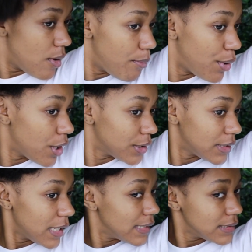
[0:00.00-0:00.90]
part
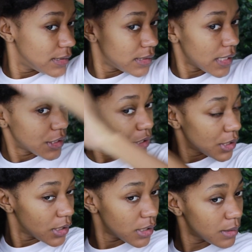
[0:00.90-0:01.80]
that section
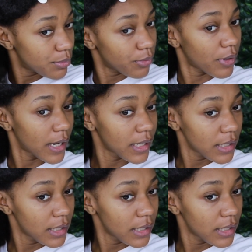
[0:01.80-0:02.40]
up right